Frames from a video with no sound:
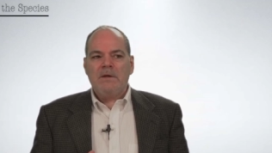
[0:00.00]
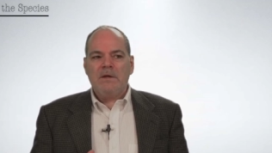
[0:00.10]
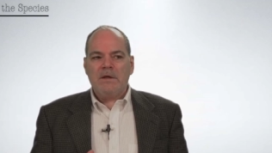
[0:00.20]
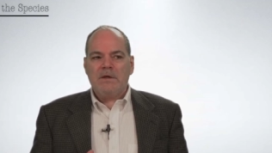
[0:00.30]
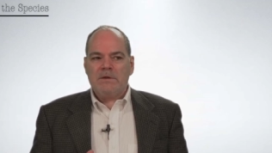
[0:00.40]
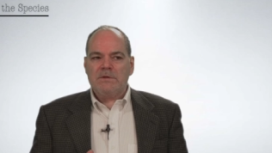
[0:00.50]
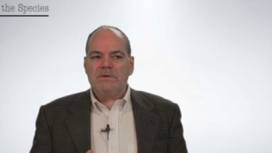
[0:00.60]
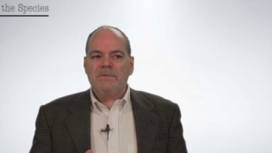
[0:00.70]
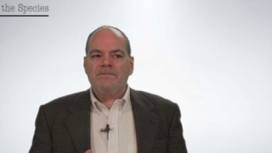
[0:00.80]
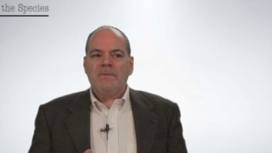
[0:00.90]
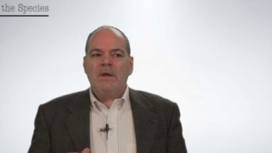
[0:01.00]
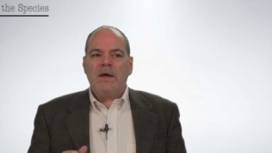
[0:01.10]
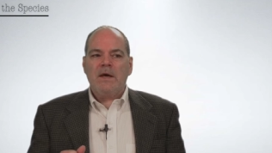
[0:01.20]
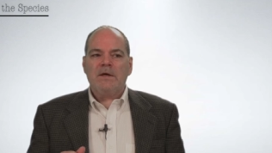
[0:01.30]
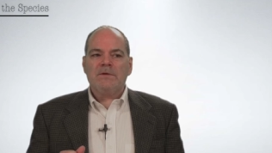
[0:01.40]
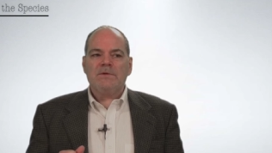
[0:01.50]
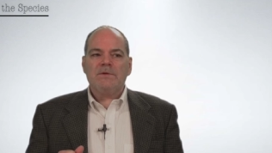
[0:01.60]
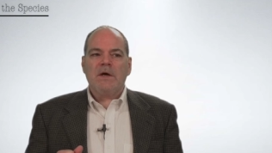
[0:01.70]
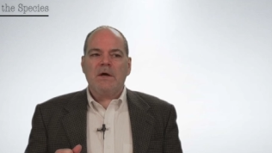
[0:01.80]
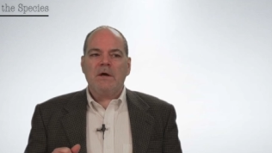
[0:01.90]
Dickens has
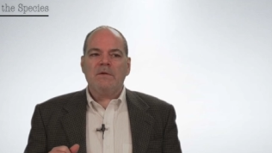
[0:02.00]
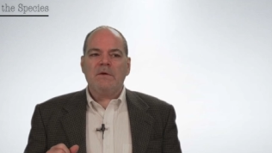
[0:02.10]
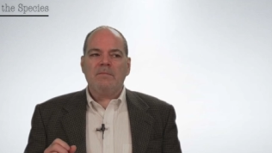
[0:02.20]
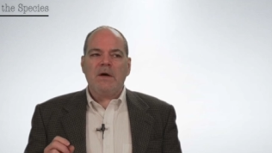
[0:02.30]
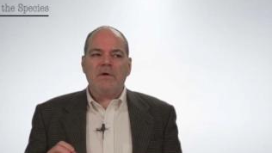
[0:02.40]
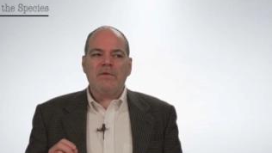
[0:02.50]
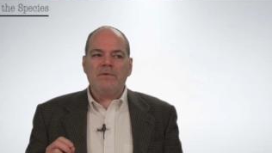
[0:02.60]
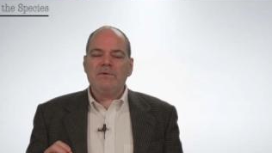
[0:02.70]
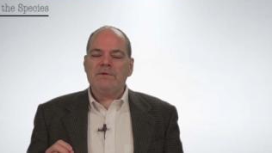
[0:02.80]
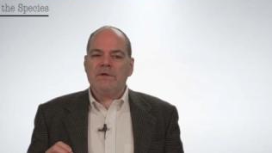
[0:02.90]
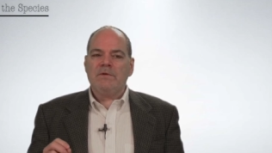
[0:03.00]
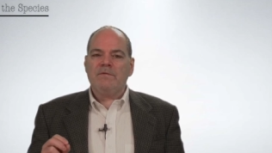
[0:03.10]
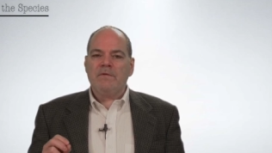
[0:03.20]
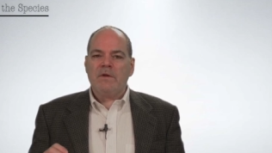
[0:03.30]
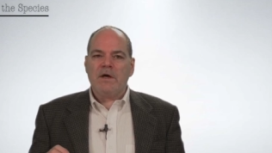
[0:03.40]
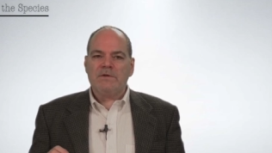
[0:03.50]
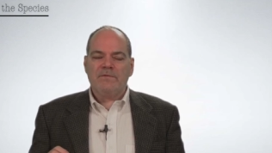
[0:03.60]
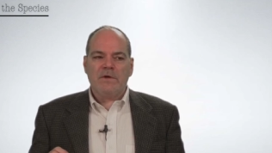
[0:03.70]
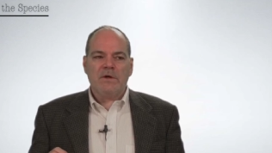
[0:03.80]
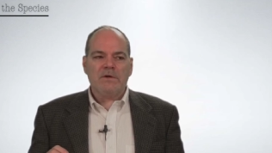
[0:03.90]
uh, the Malthusian
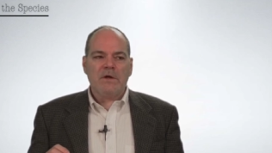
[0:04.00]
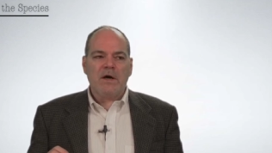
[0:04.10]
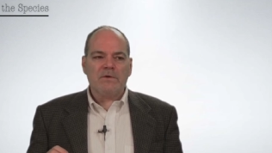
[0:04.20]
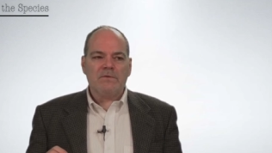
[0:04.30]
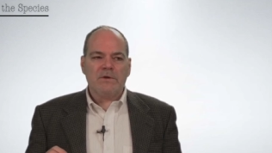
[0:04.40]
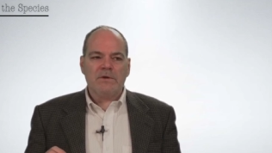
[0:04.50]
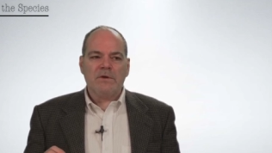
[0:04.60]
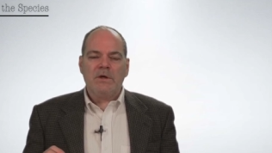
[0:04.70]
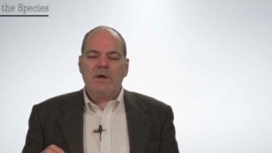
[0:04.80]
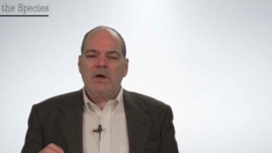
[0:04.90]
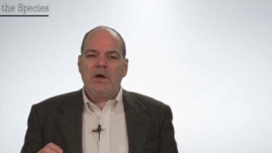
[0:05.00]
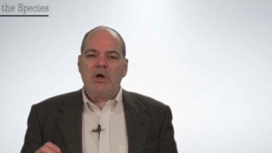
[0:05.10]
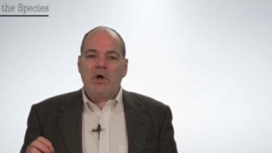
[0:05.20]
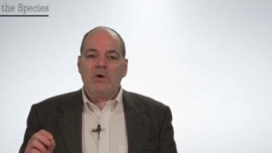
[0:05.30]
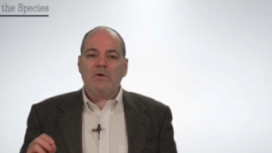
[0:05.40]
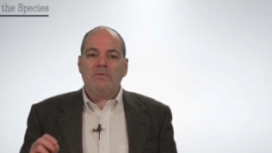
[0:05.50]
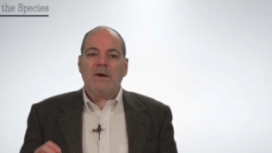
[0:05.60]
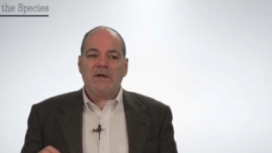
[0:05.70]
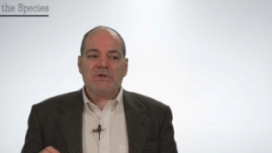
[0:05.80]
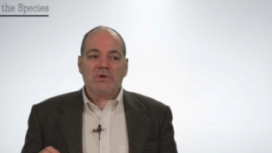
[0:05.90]
philosophy and doctrine uh, uttered
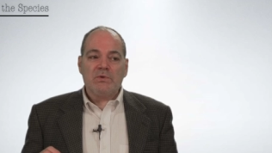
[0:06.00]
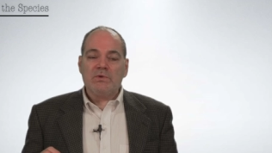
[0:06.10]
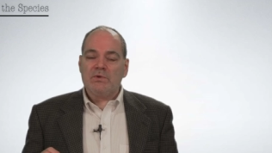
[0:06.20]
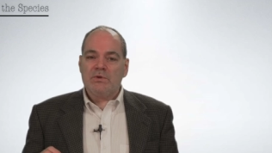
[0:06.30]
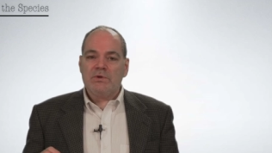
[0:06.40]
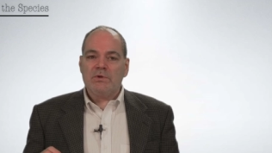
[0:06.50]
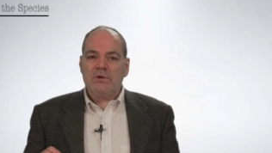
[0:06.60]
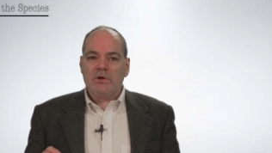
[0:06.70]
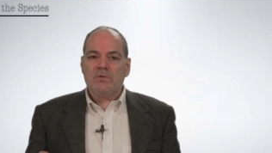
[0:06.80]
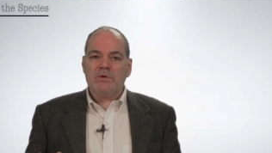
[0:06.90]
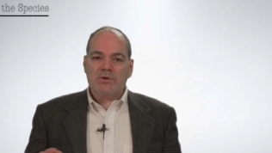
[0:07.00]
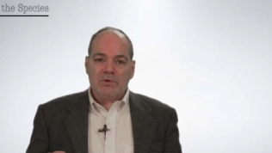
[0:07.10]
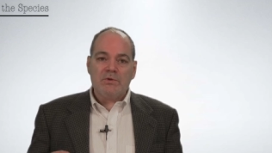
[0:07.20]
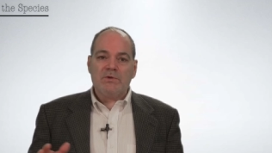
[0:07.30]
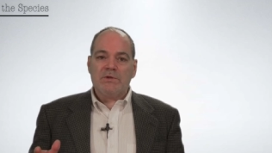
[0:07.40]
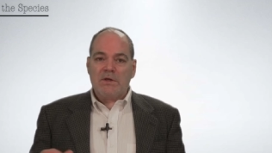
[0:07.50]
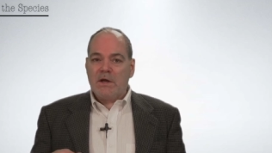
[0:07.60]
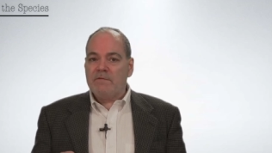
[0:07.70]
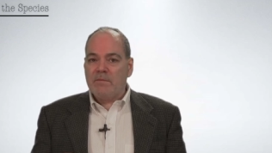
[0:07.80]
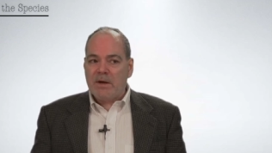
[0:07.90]
by Scrooge. In other words, Scrooge is
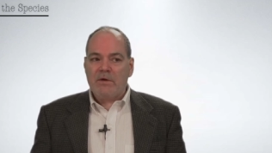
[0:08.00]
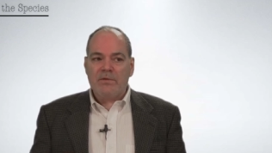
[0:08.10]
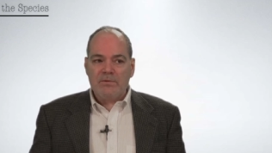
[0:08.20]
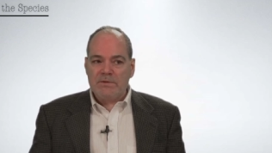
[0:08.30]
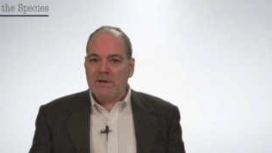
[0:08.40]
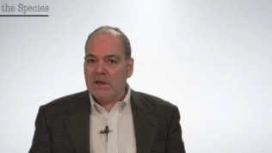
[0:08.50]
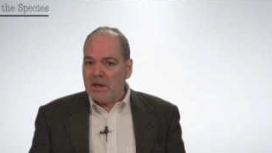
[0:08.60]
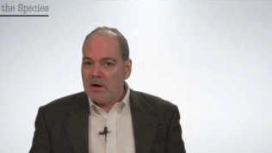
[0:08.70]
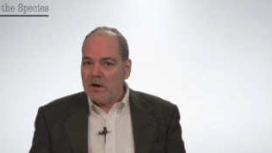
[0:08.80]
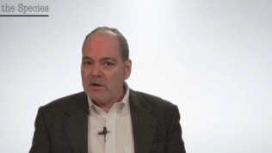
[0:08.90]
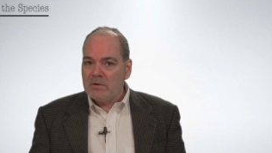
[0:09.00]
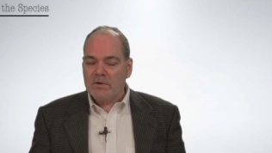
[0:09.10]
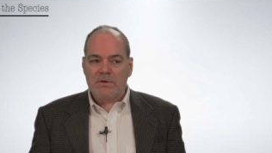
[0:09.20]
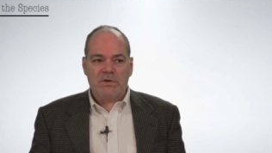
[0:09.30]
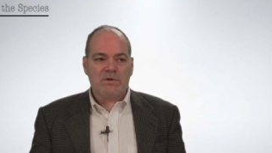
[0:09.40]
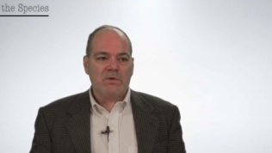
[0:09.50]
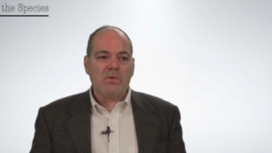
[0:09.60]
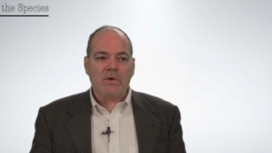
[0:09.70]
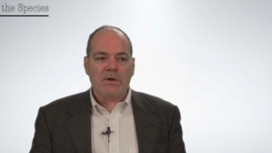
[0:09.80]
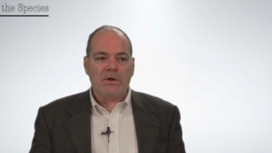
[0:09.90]
kind of a Malthusian character in this
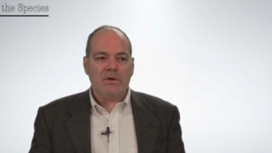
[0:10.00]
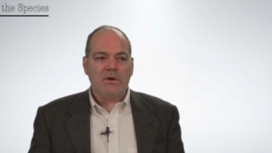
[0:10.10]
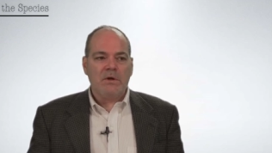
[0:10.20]
story.